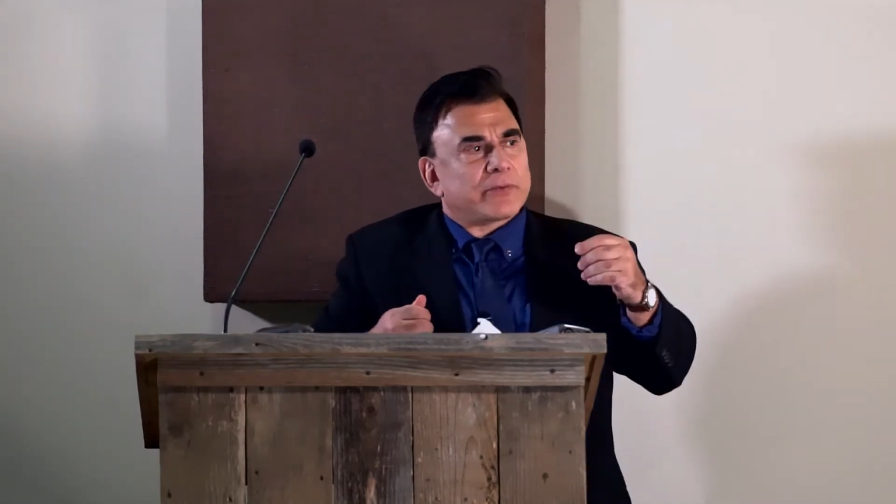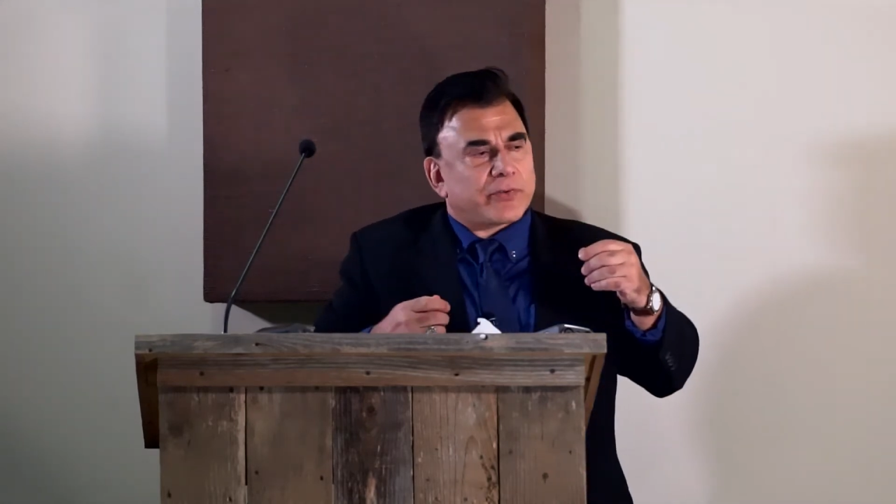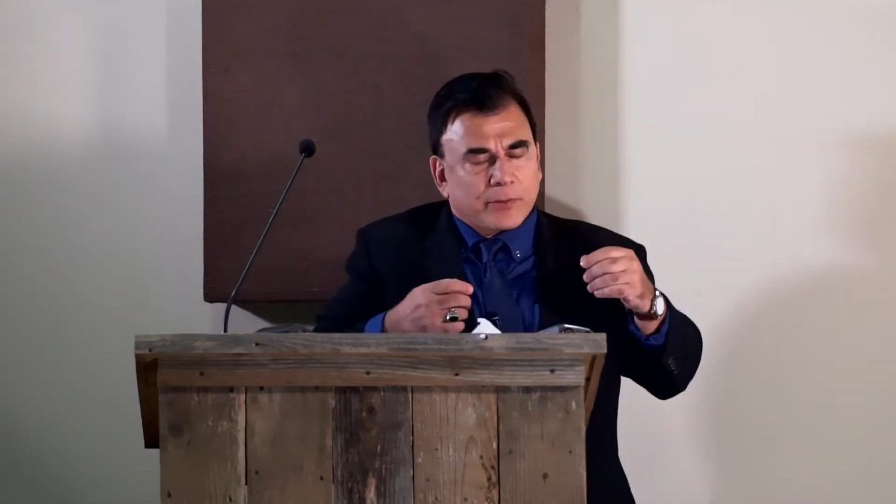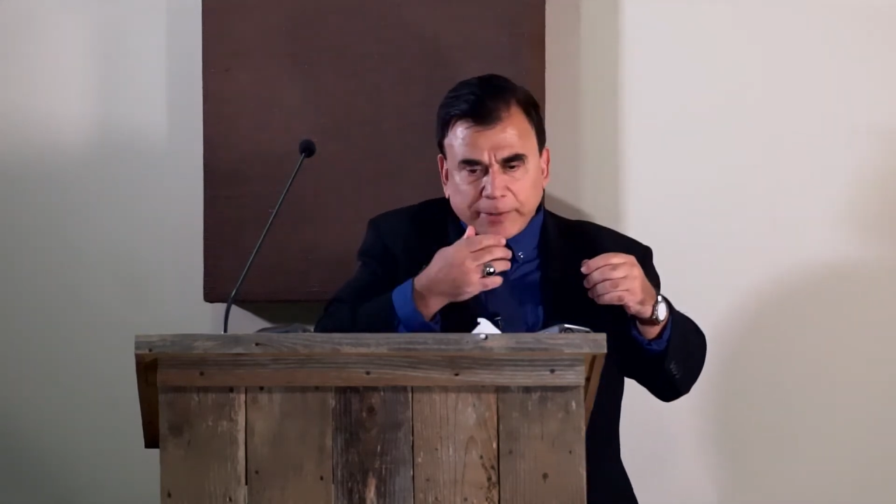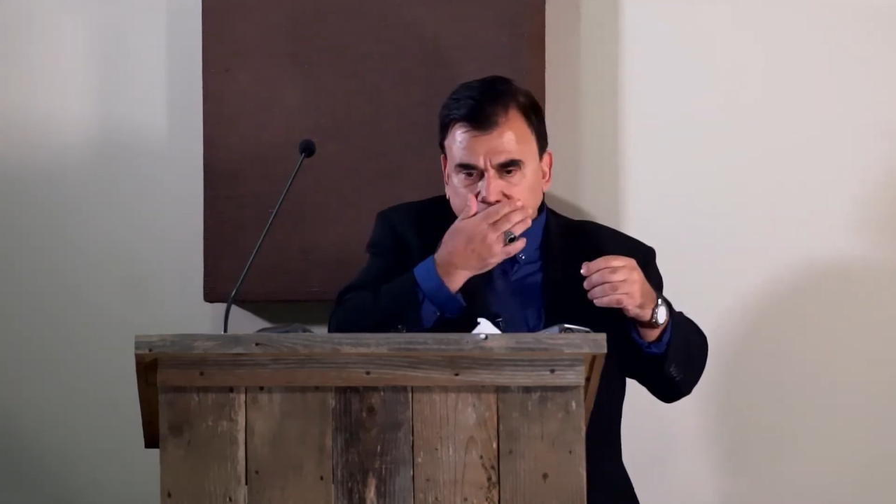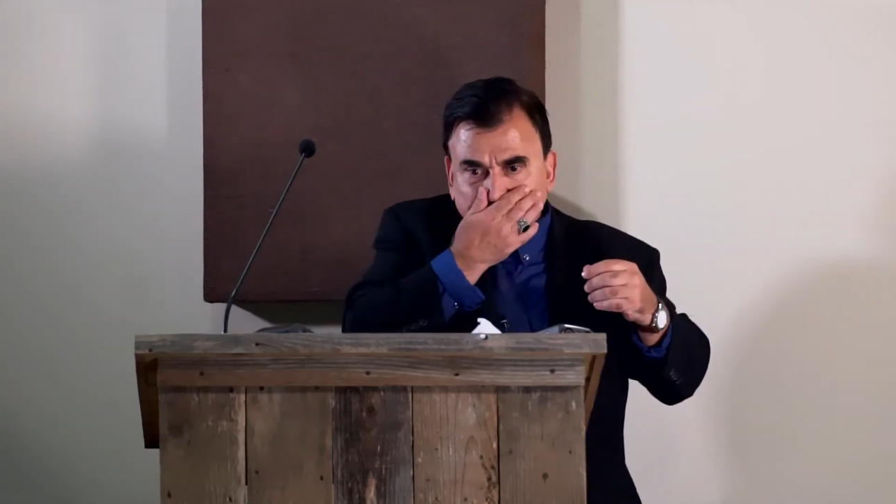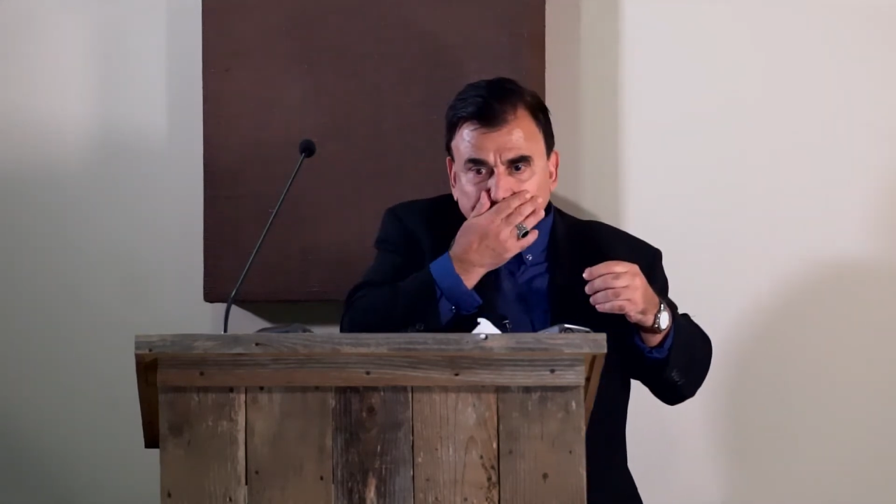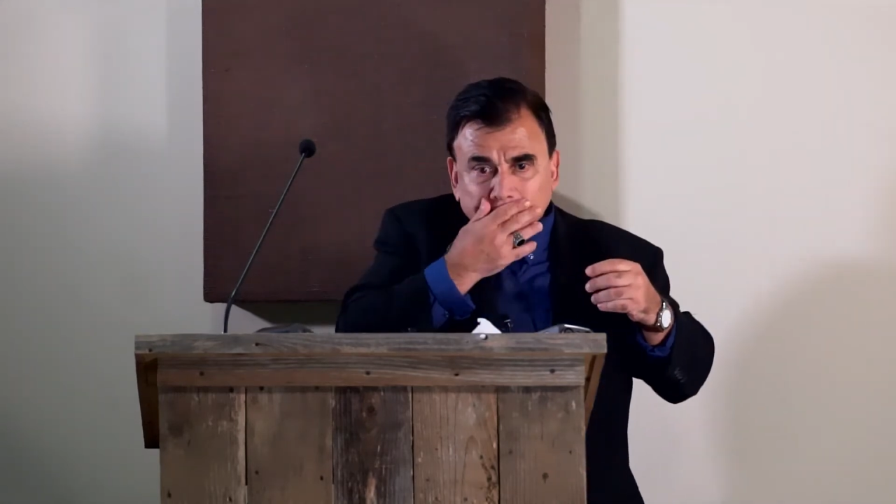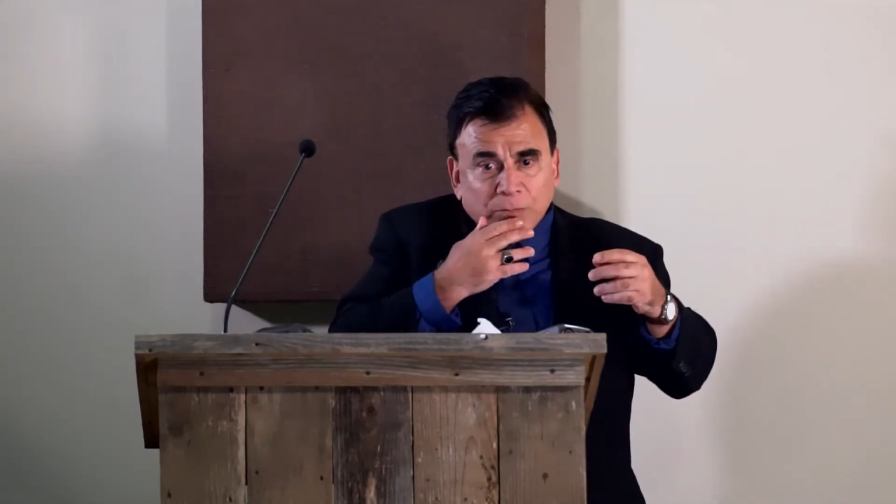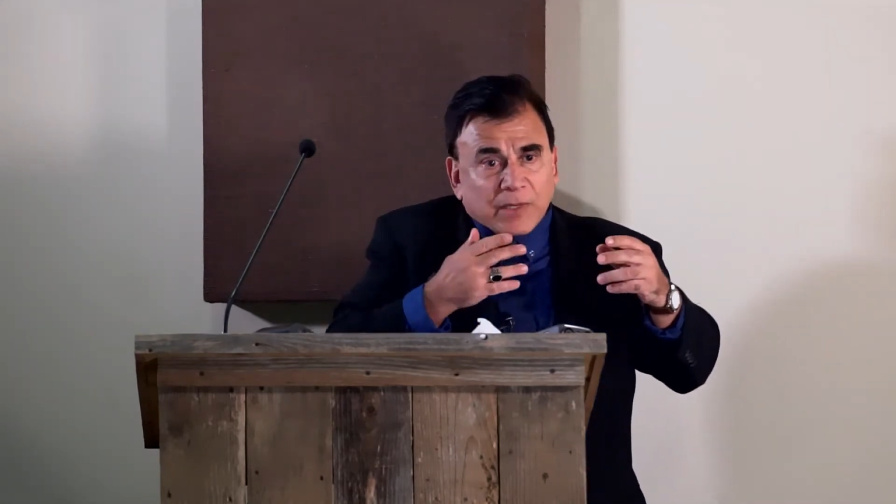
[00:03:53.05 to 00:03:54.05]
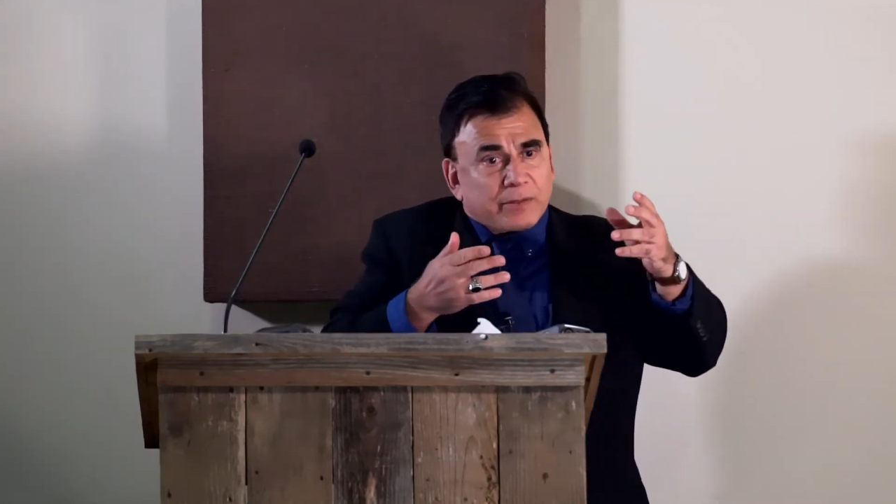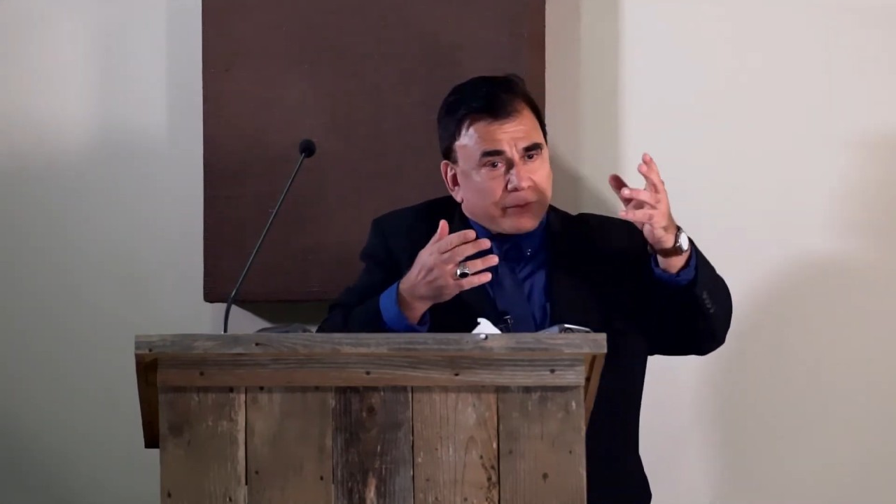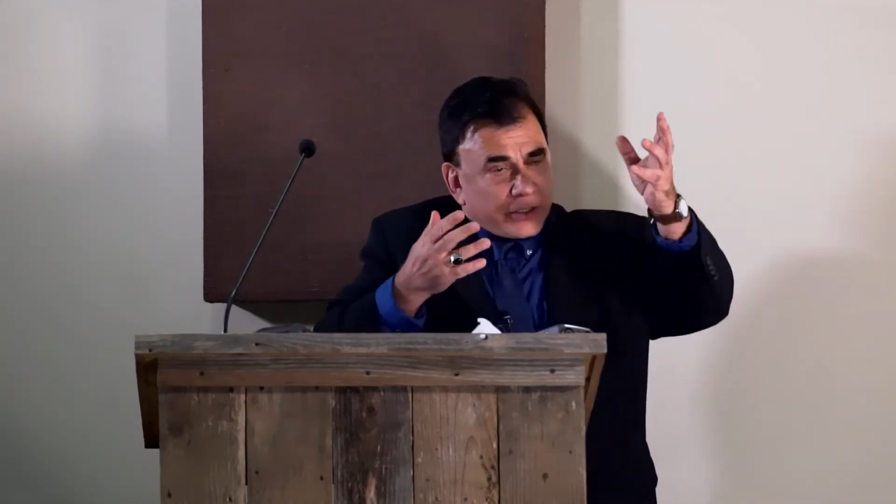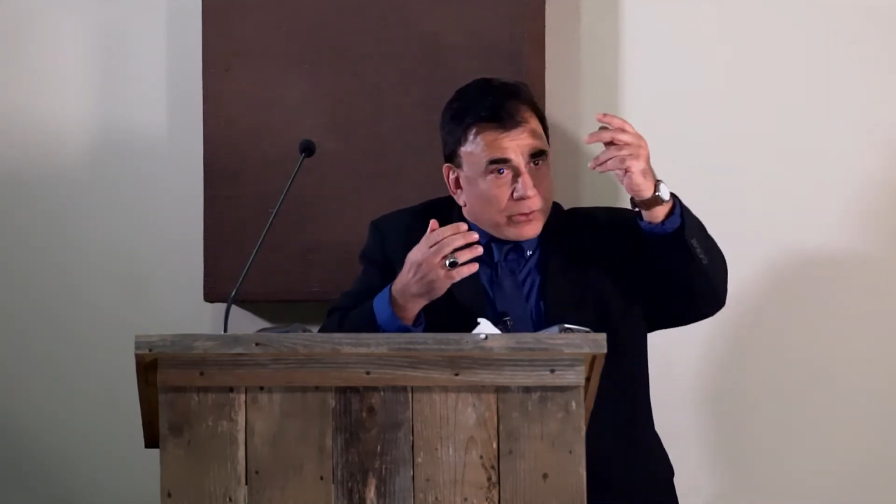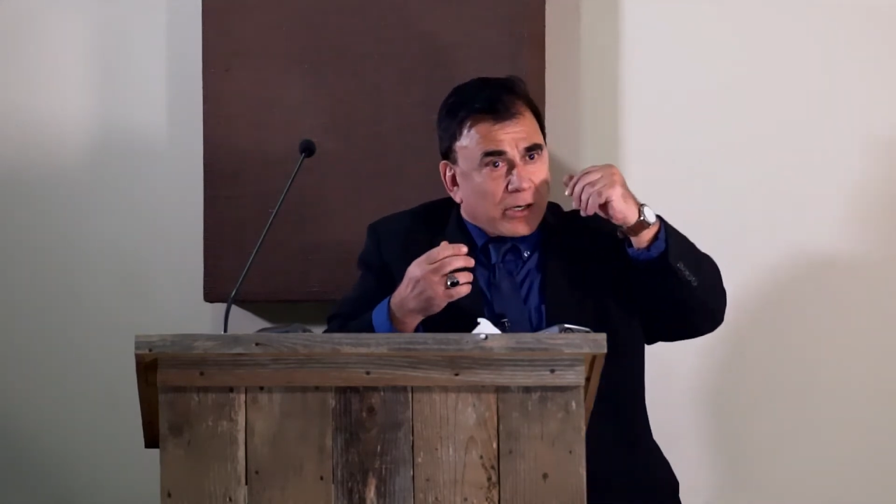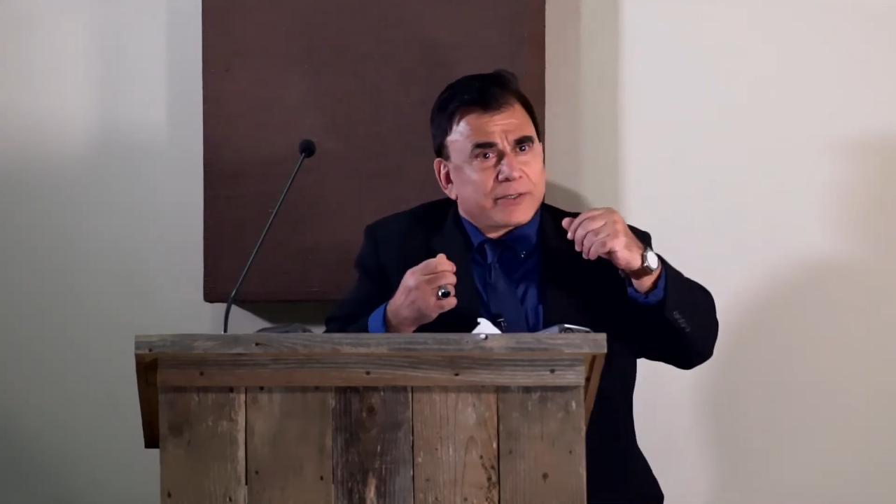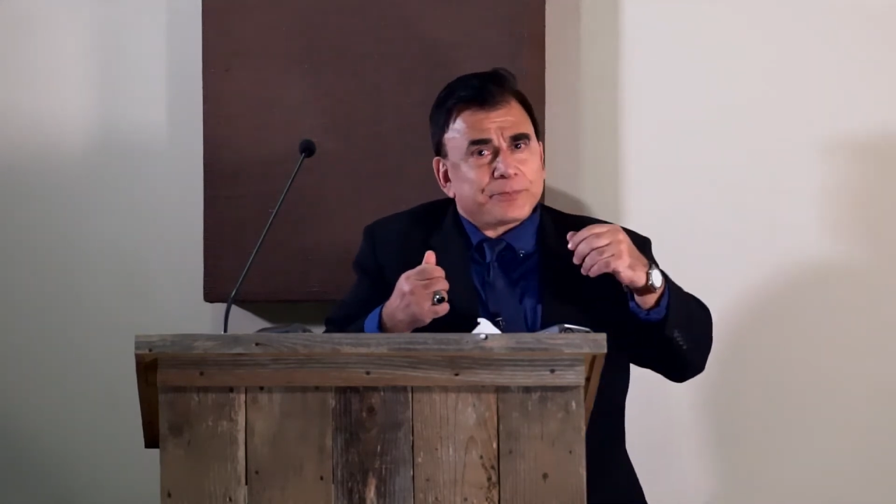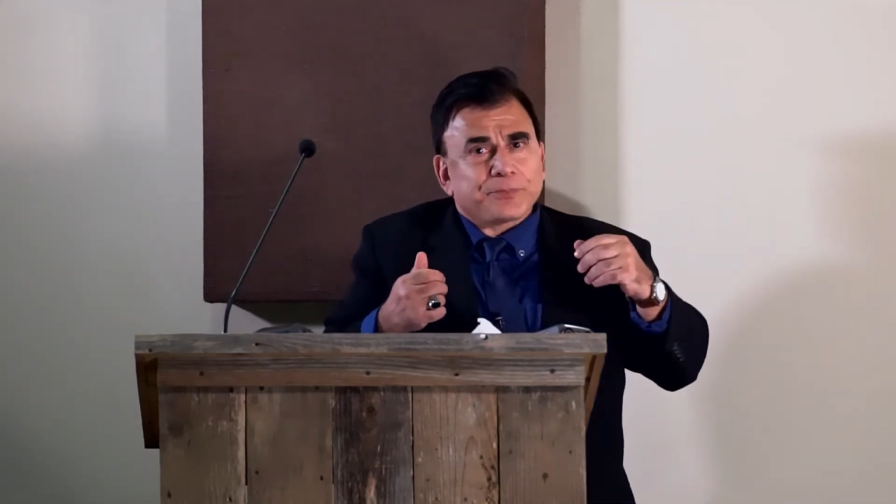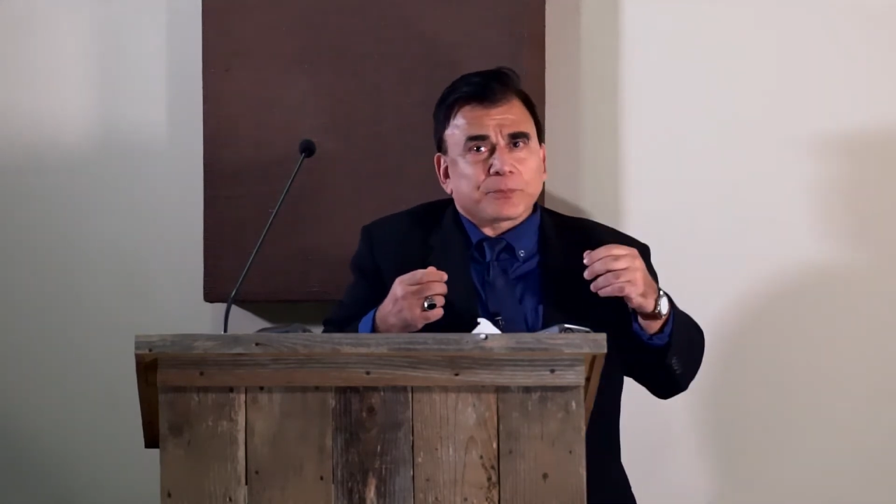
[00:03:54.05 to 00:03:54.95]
from Iran,